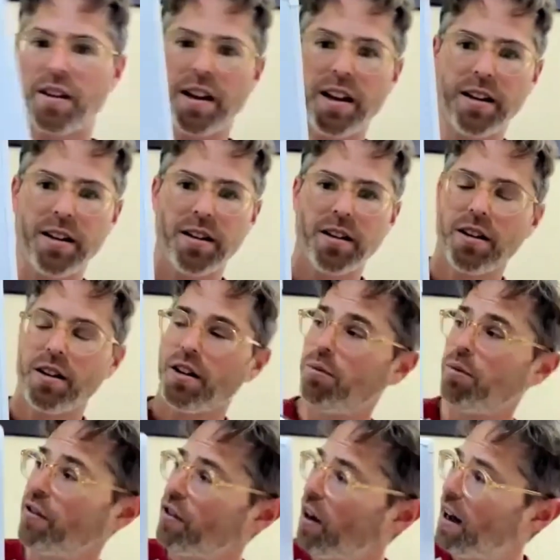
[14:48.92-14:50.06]
Okay,
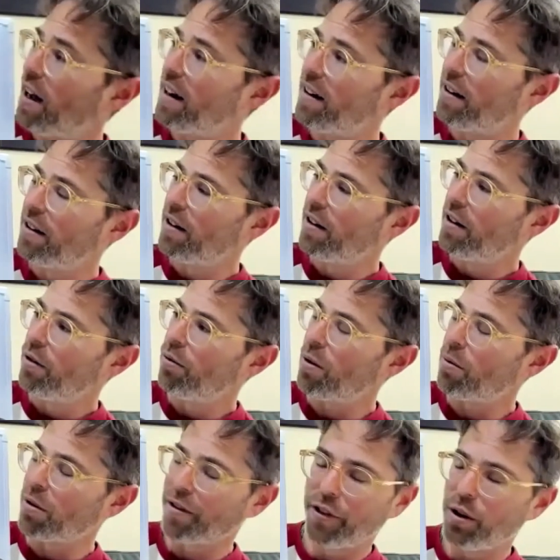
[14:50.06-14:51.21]
we've got
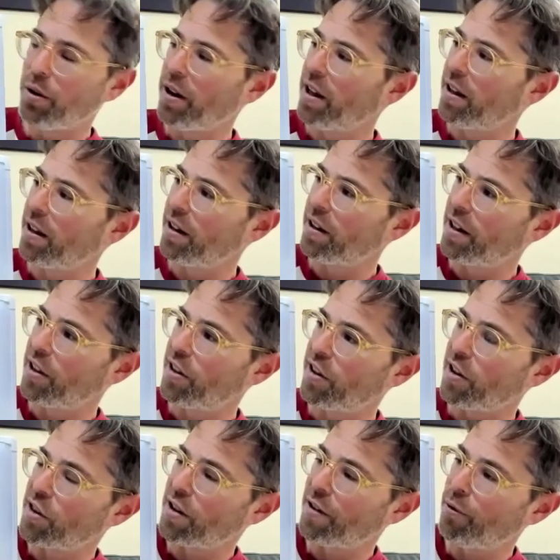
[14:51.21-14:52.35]
What we're viewing
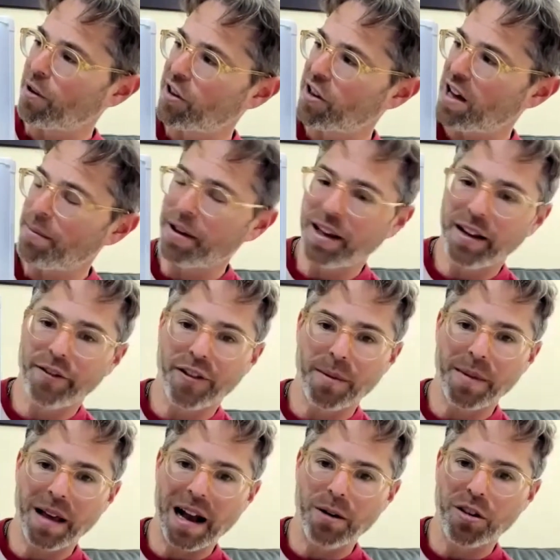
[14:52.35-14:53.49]
consists of what's coming in
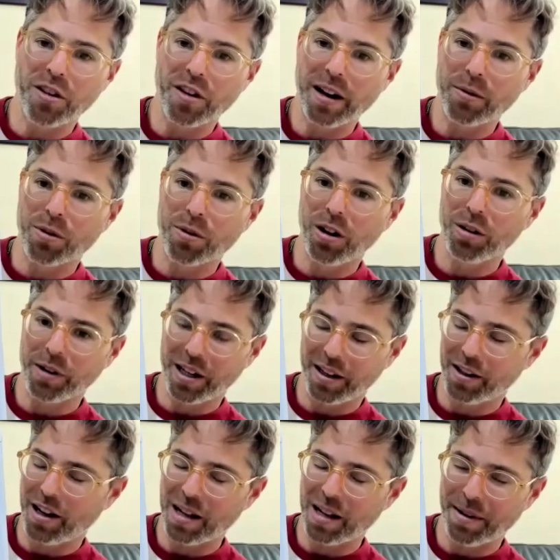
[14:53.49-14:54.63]
from the outside world. We're
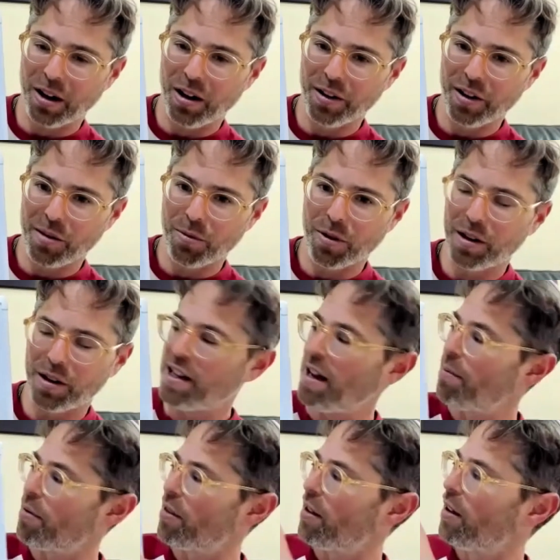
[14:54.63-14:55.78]
going to talk about all this more in
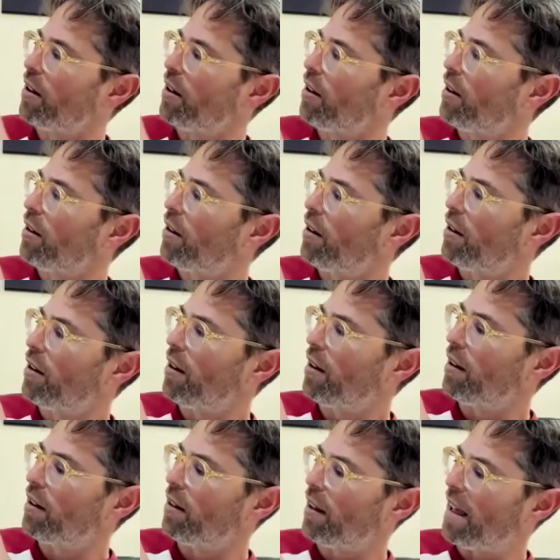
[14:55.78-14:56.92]
depth.
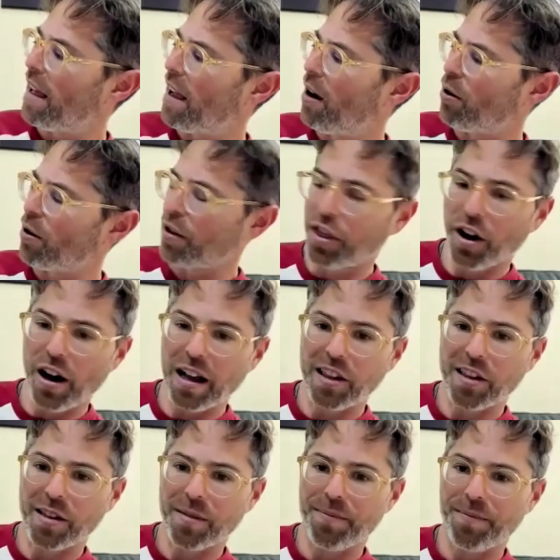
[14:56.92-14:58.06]
Our
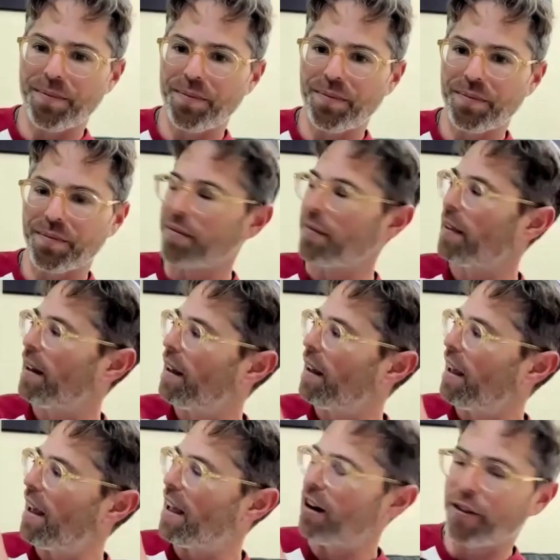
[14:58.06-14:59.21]
thoughts
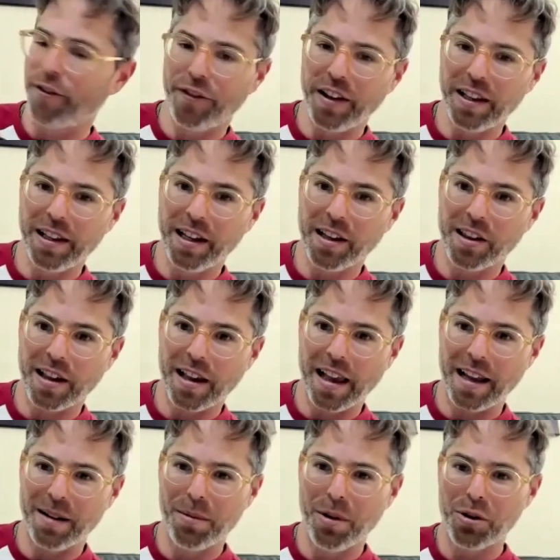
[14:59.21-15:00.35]
and our feelings
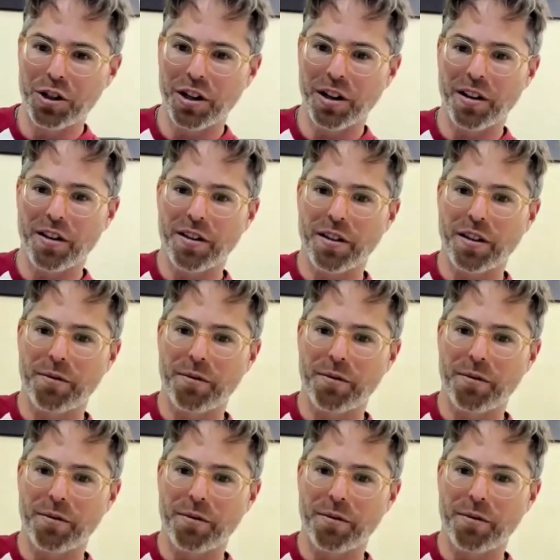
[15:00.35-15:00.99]
and emotions.